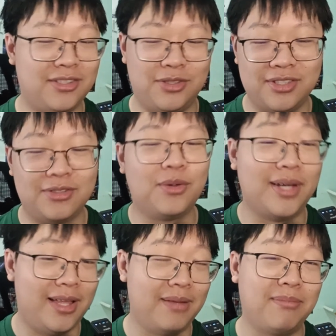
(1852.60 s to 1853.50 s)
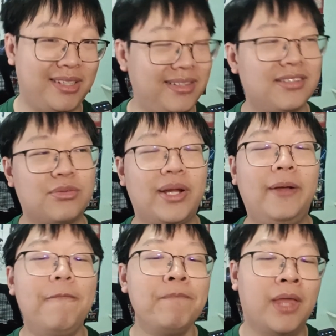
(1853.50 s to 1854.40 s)
you just go ahead and play this, right?
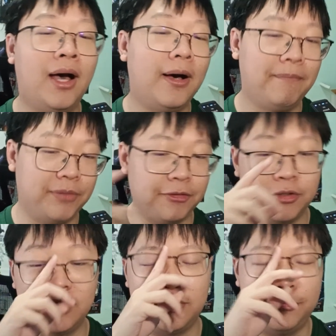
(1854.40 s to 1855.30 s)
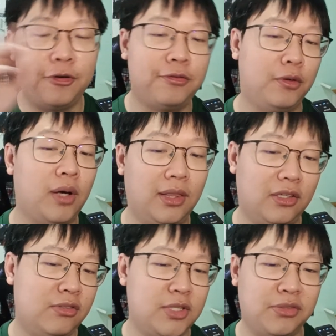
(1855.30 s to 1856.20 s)
Of course, 4
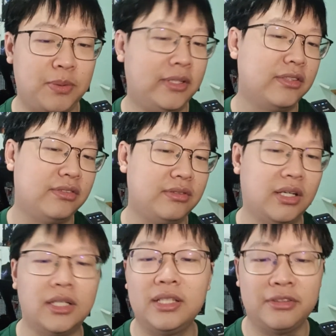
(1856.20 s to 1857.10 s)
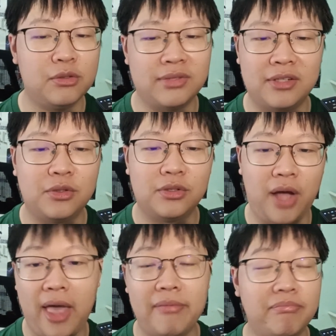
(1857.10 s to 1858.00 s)
colors just because Little Sago
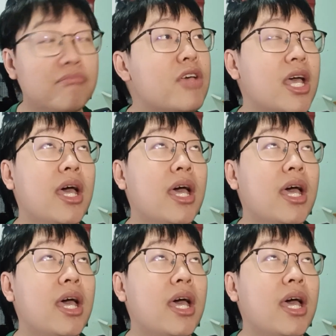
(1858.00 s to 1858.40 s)
and